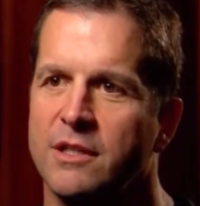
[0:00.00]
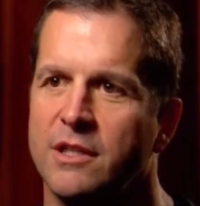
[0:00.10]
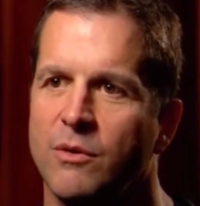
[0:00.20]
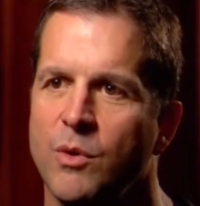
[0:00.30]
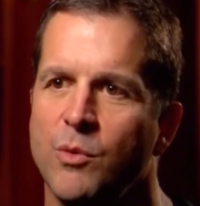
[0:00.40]

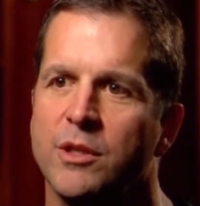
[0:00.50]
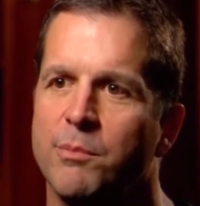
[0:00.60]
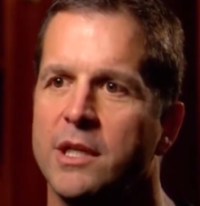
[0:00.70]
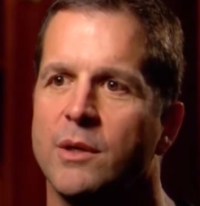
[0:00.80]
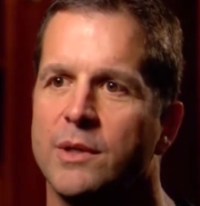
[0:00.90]
We wouldn't have
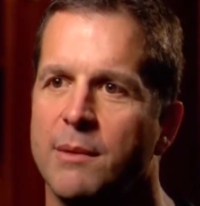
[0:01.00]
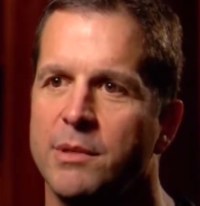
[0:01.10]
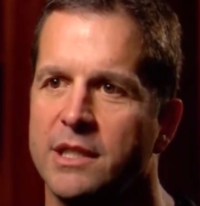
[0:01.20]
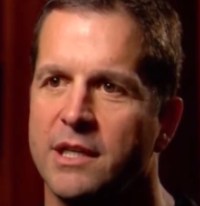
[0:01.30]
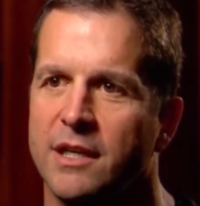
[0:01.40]
been there without
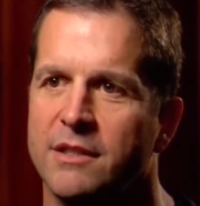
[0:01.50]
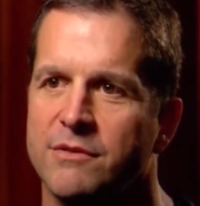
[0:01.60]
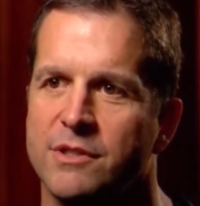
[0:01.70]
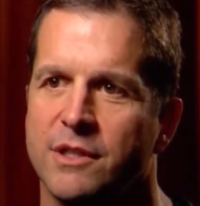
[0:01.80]
Billy Cundiff. So.